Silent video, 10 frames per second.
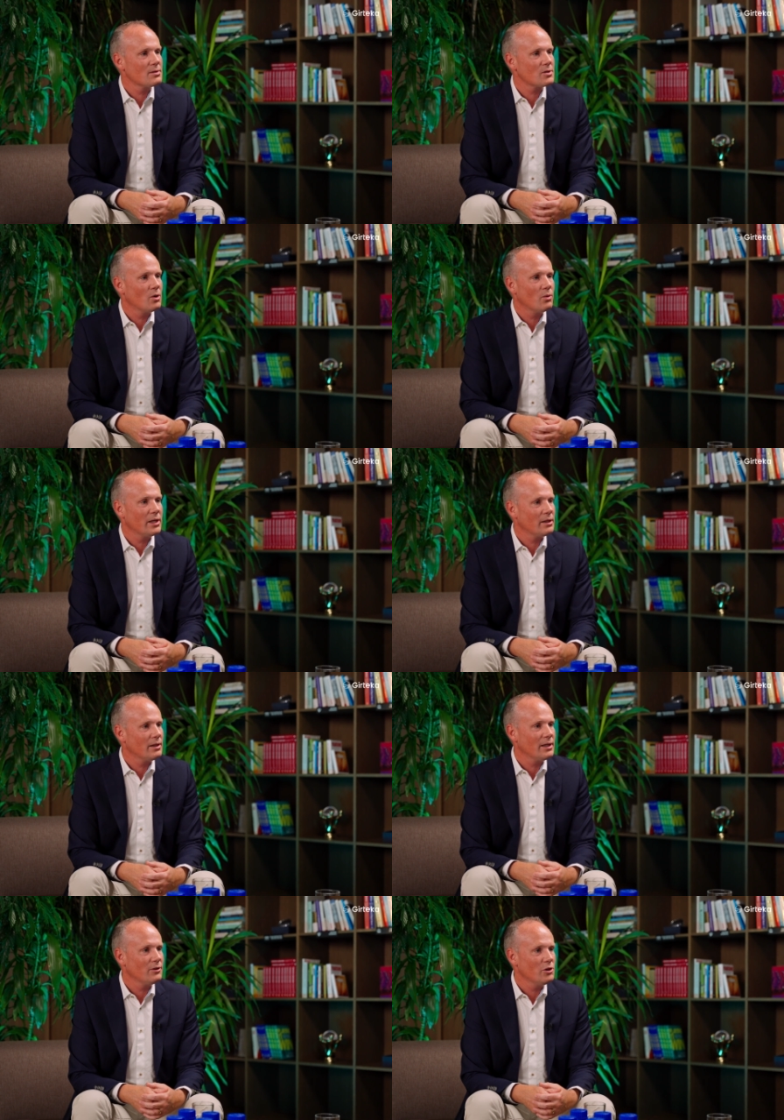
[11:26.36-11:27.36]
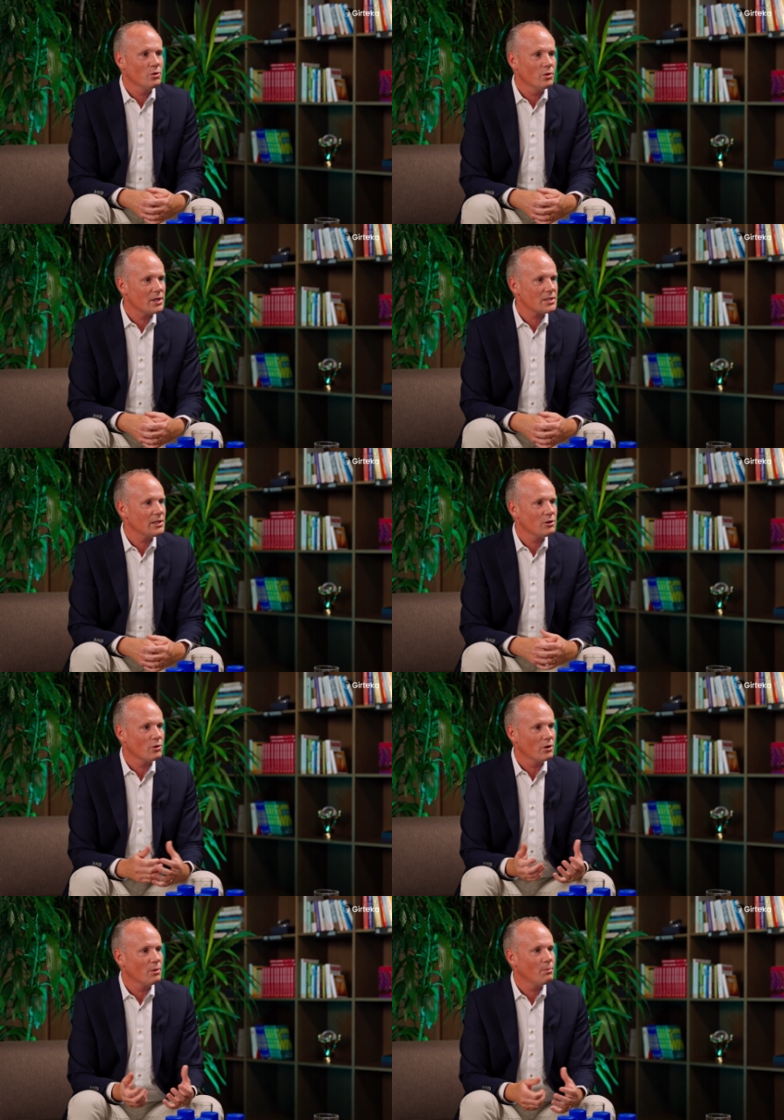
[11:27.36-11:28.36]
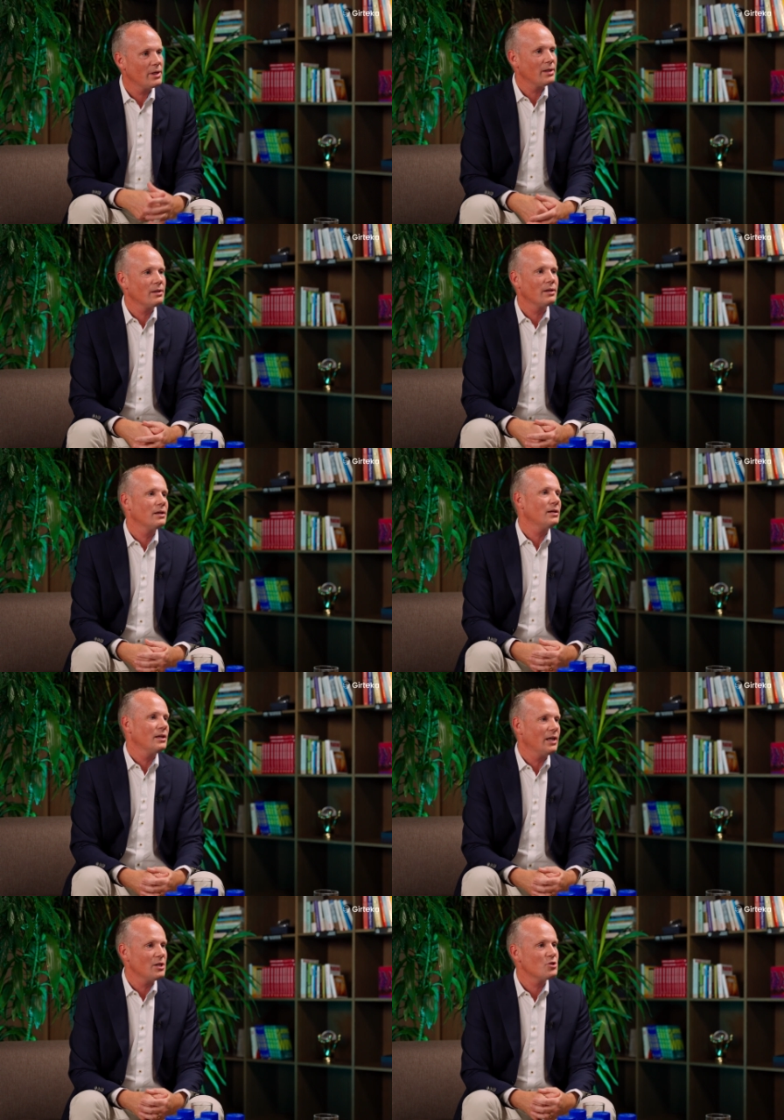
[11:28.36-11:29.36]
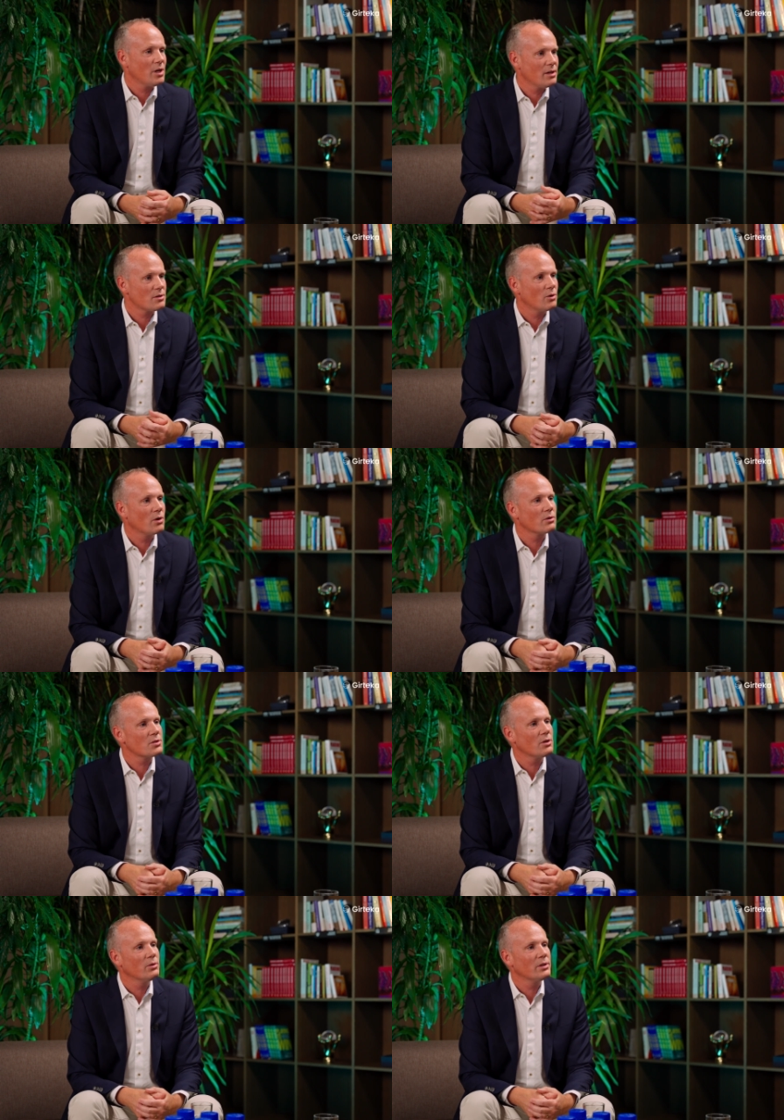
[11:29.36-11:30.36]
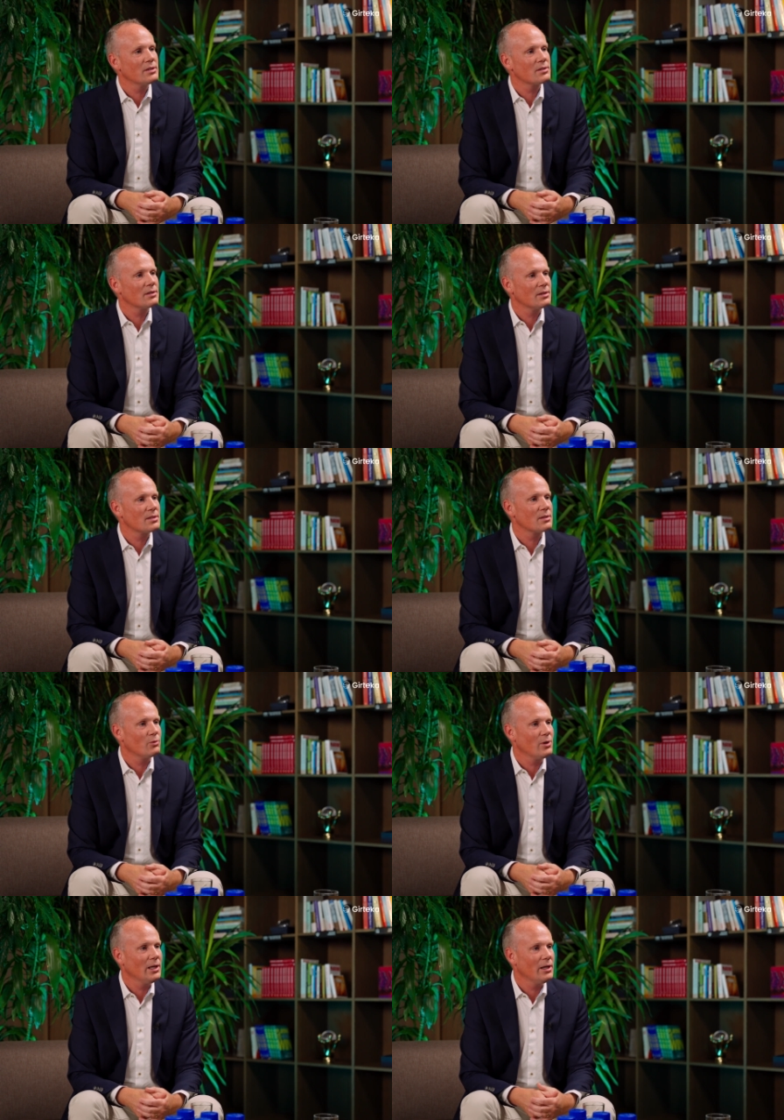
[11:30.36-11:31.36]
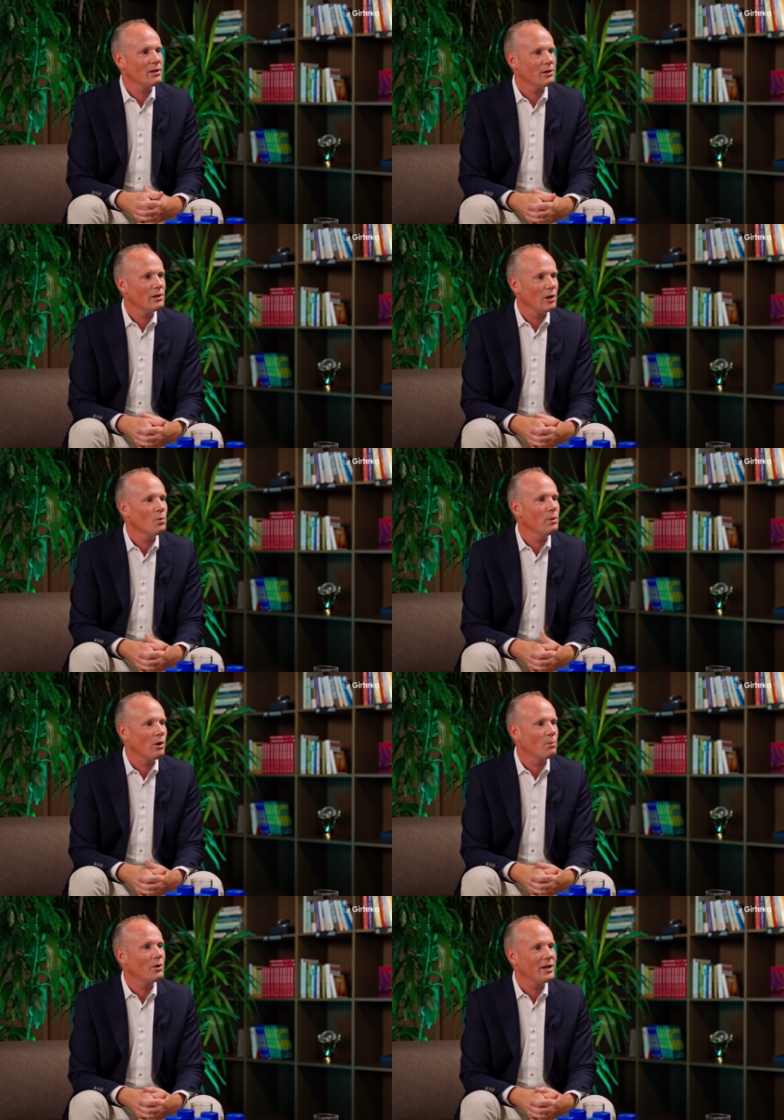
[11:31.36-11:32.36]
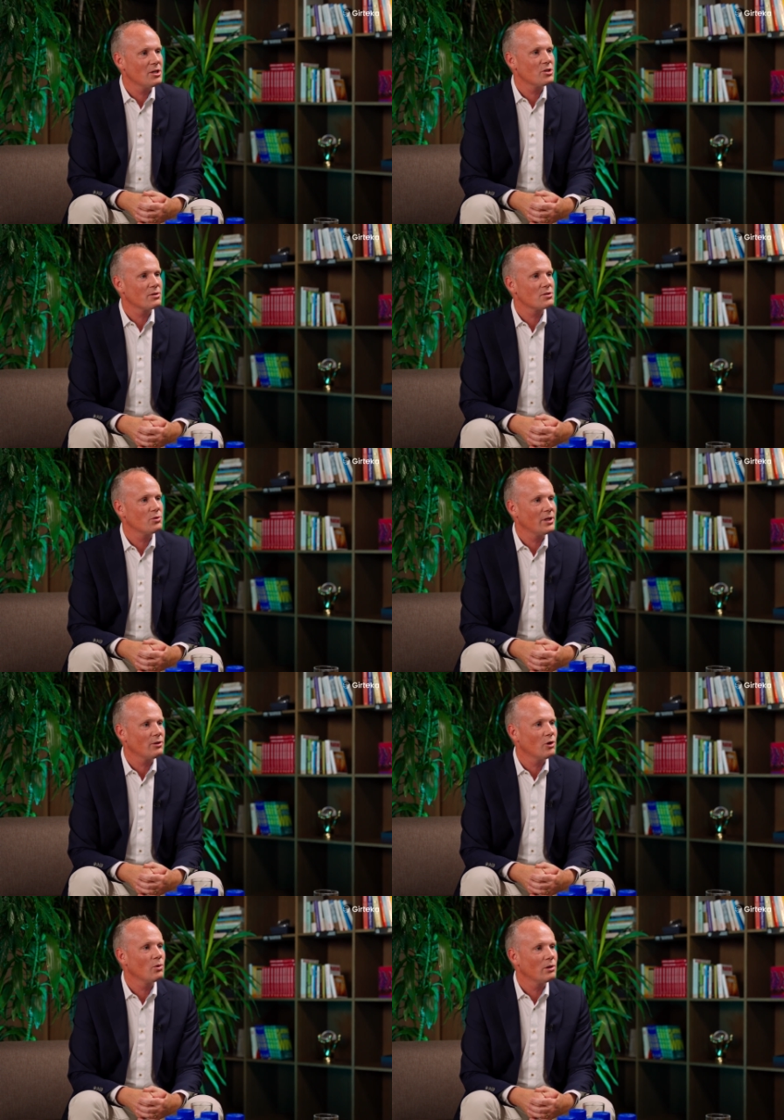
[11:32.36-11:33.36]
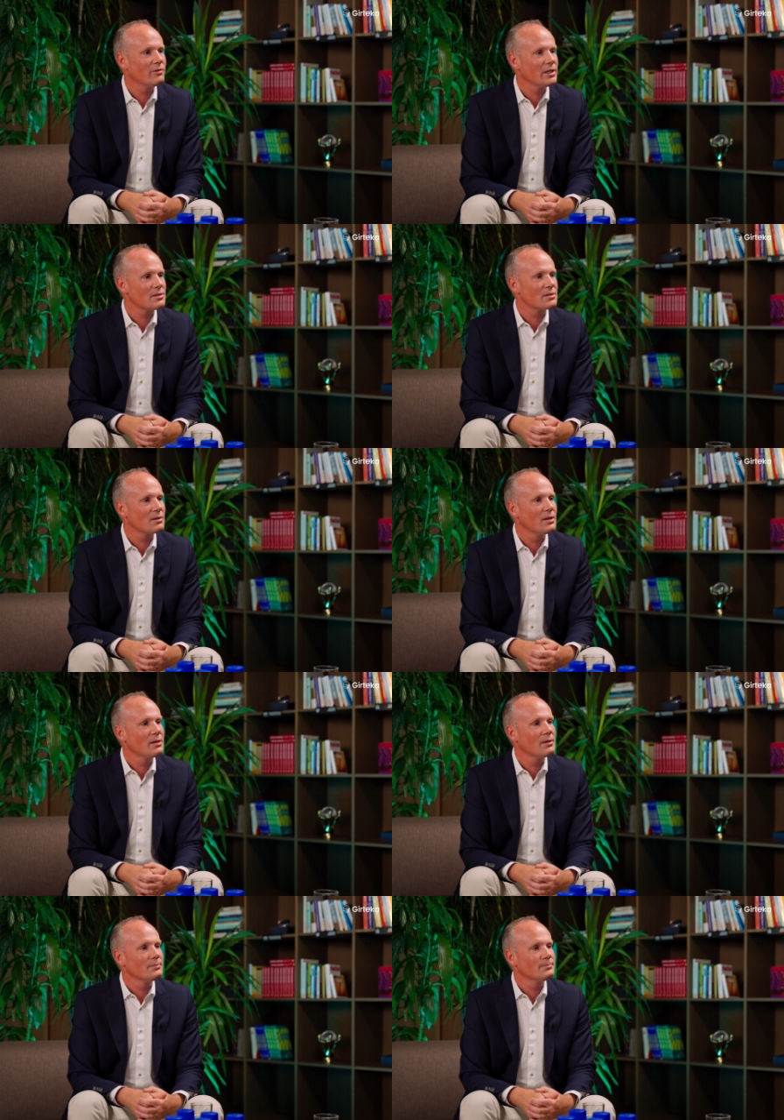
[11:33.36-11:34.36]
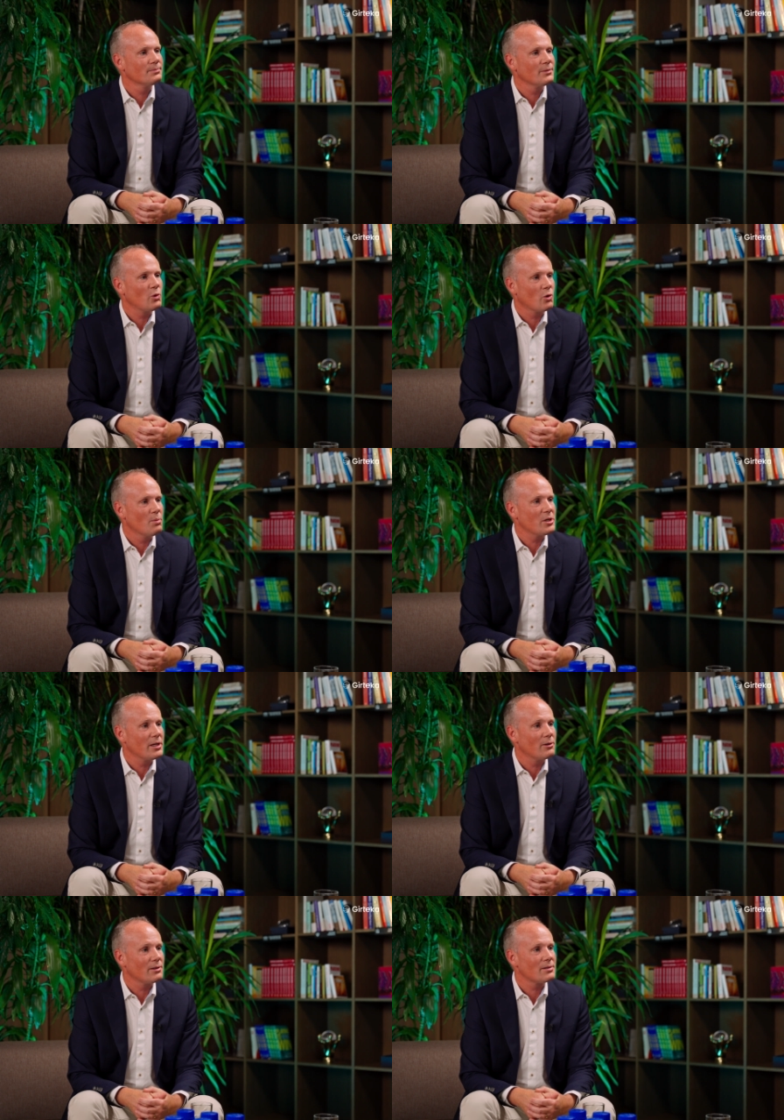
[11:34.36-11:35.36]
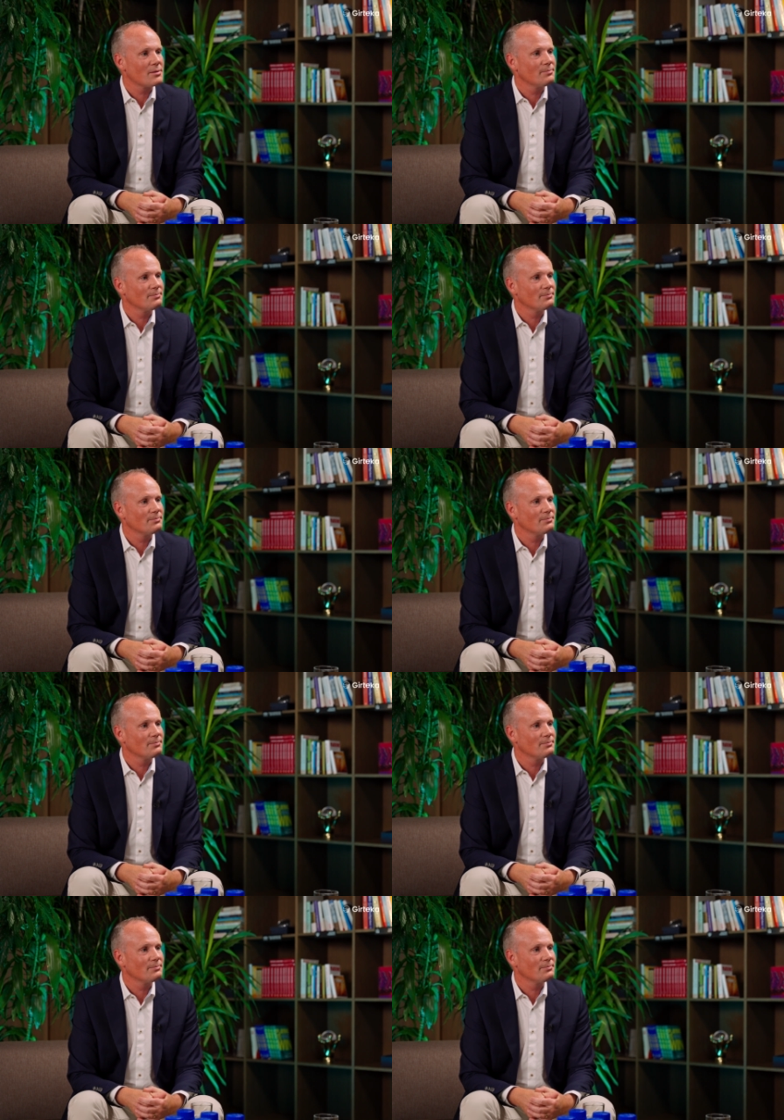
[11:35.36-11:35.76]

so in, in the US, in Europe, in, uh, in Asia and so on. So it's, it's really a global operations to get a hold of this raw materials.